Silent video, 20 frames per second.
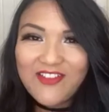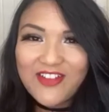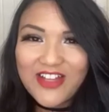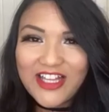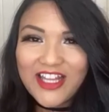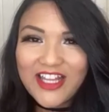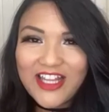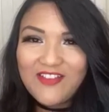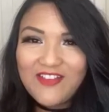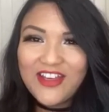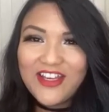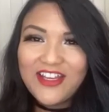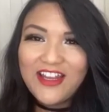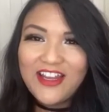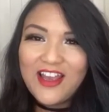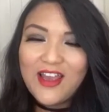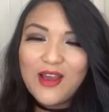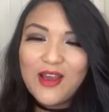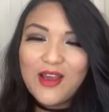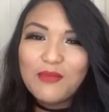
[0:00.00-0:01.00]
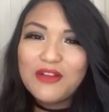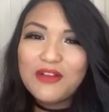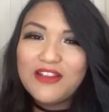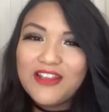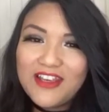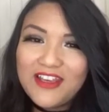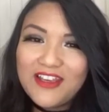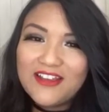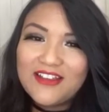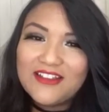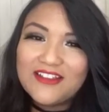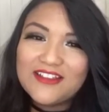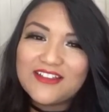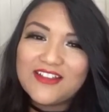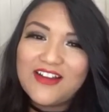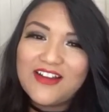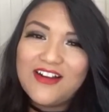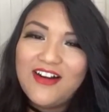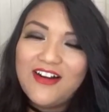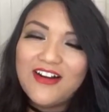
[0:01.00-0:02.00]
it, love it. Please,
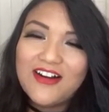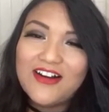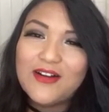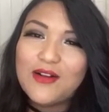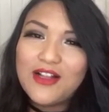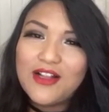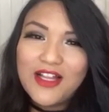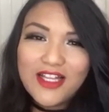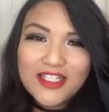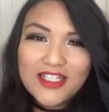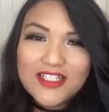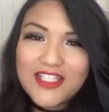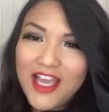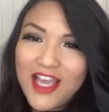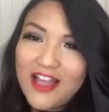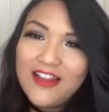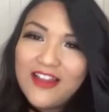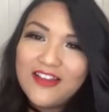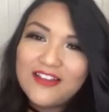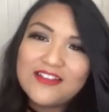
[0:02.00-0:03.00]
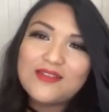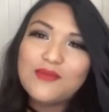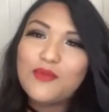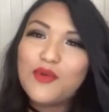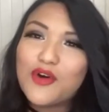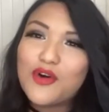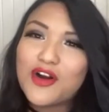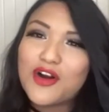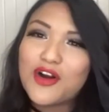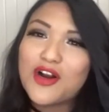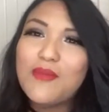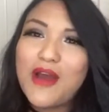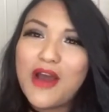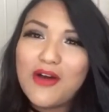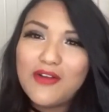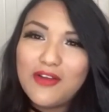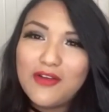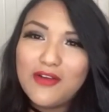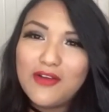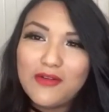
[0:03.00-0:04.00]
Art, tell us more
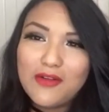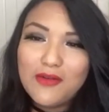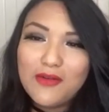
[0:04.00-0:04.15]
about you.